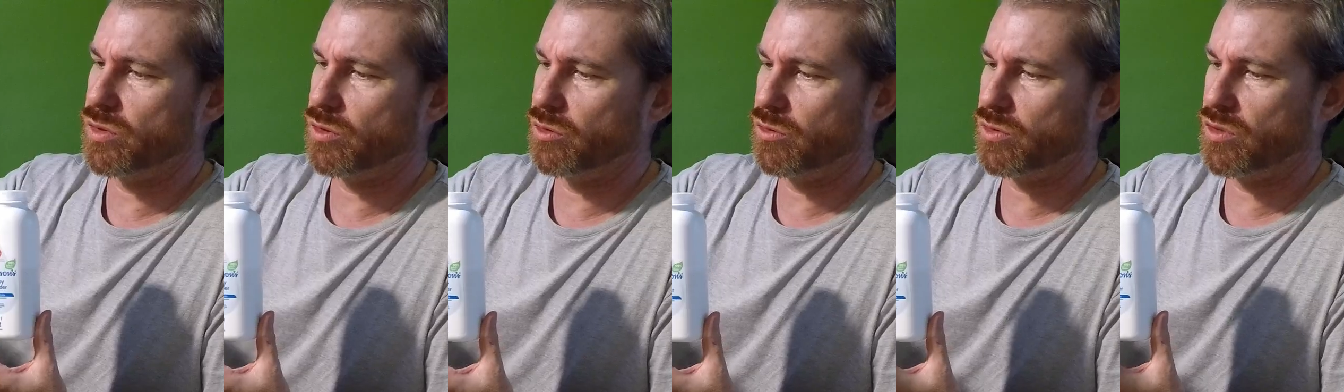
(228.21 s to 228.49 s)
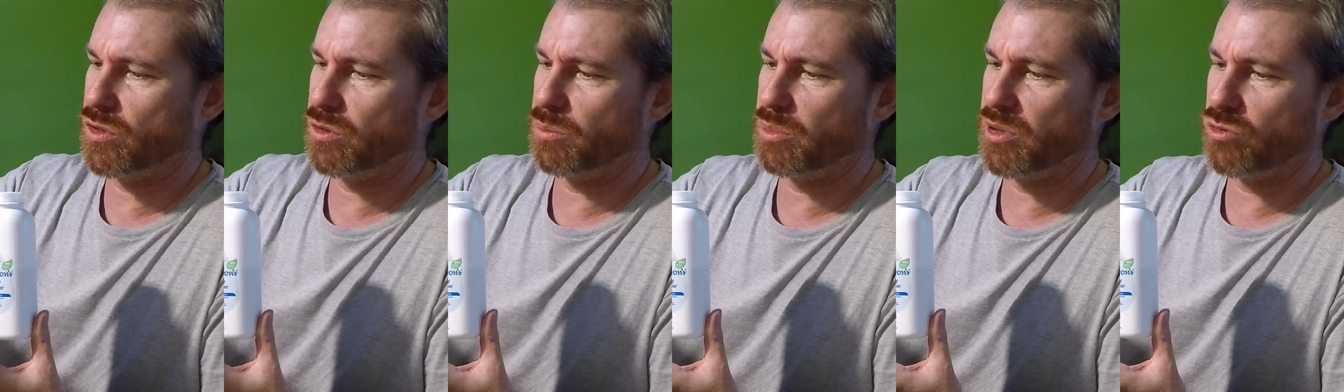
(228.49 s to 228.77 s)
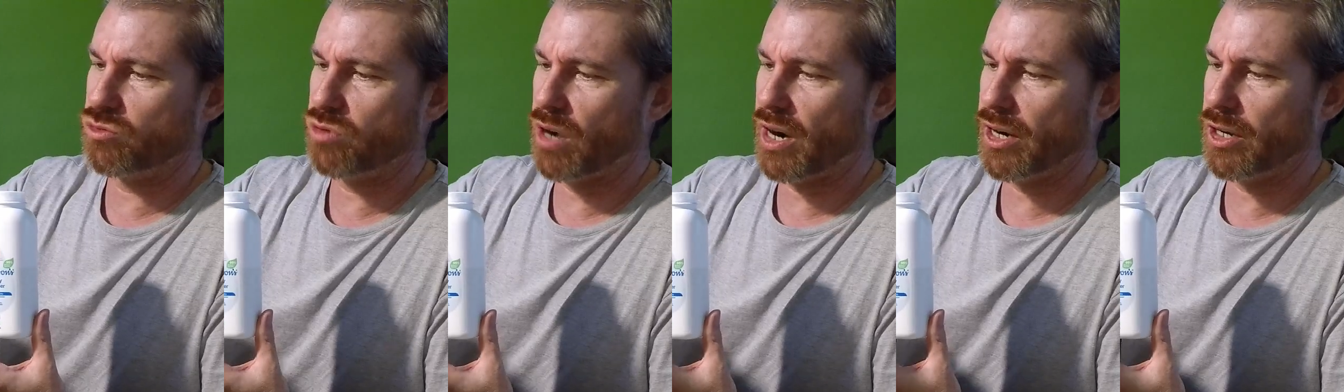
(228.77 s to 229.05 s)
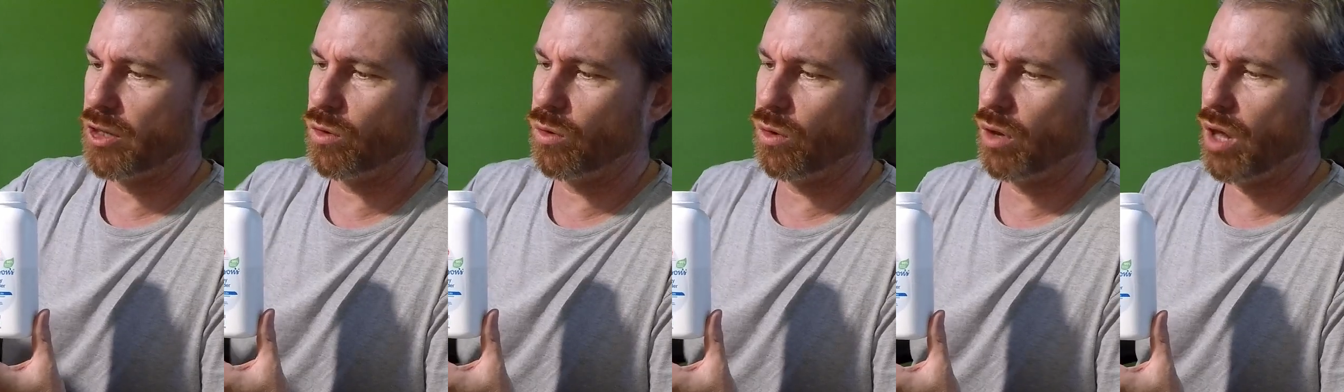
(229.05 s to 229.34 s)
sort of be
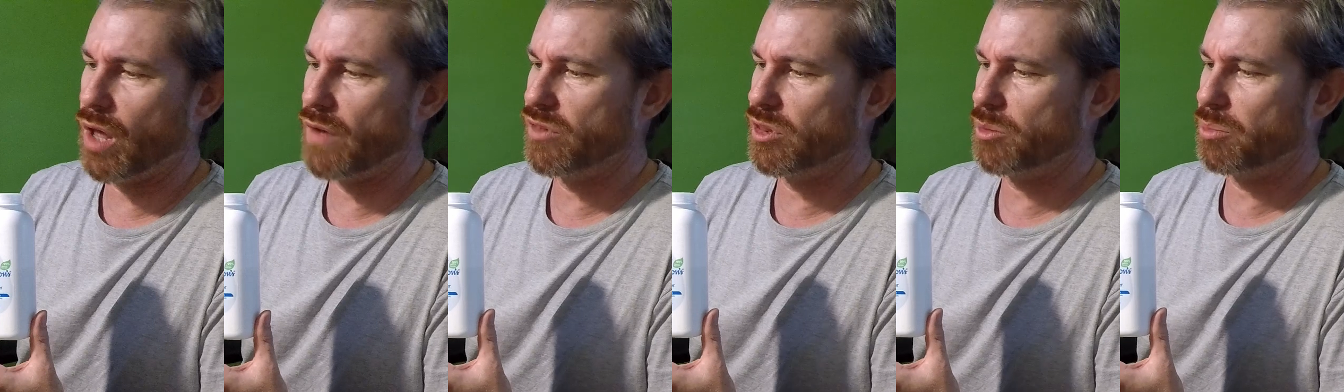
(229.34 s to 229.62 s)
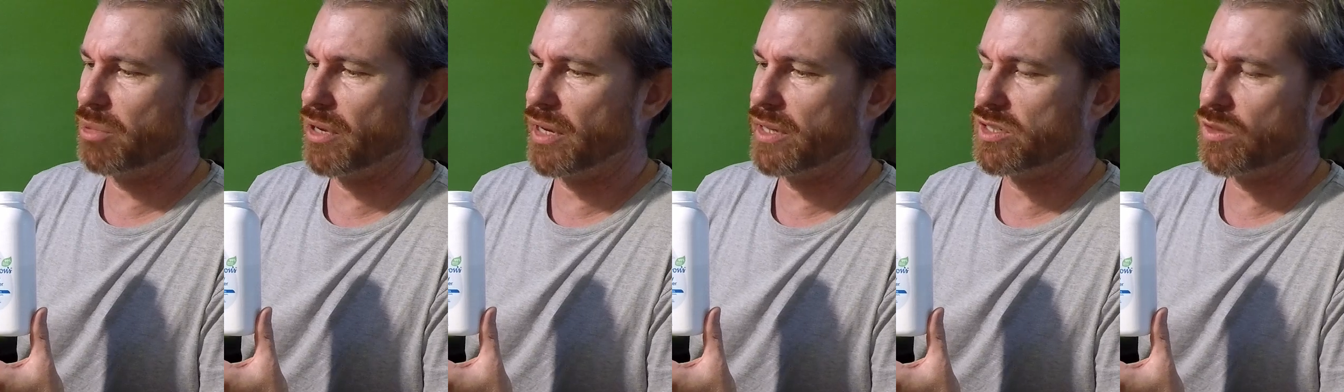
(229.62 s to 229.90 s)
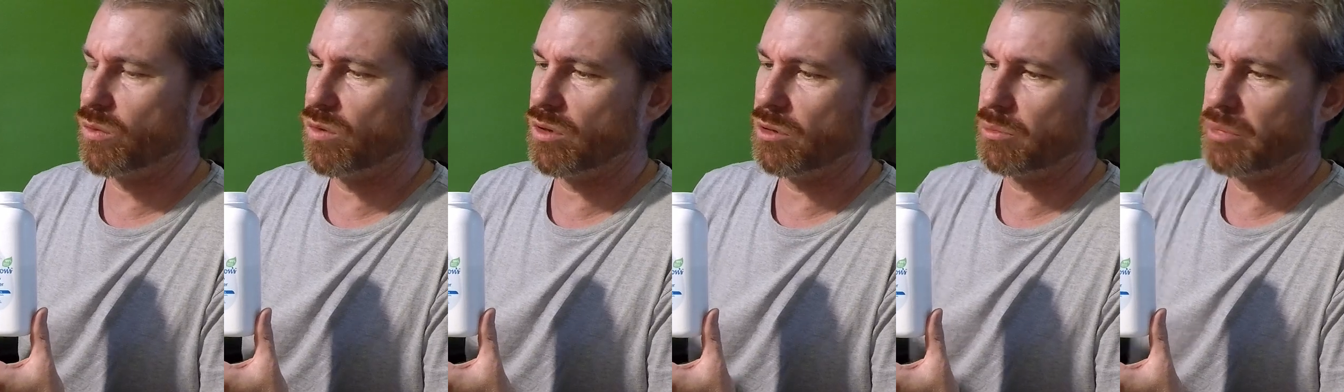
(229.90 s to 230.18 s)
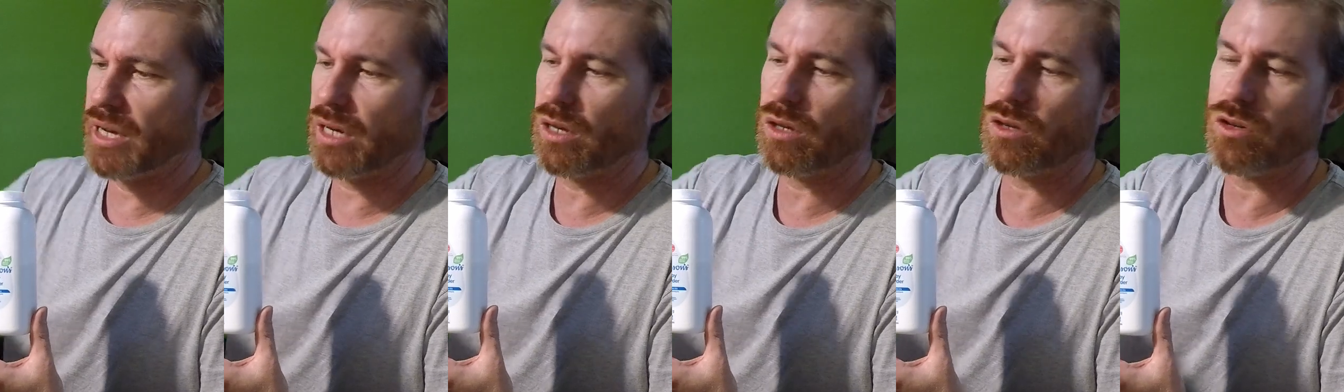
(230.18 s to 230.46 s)
running all over the place. I want to
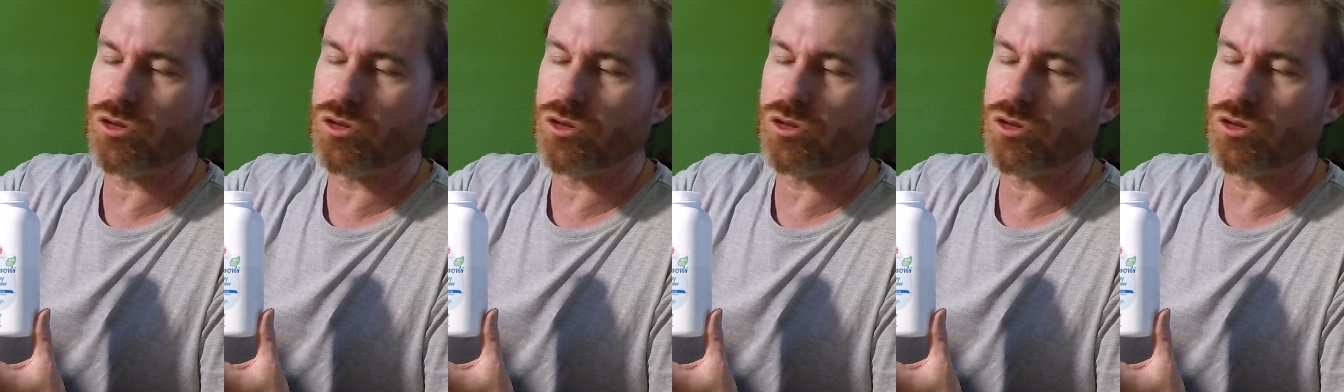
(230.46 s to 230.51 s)
be able to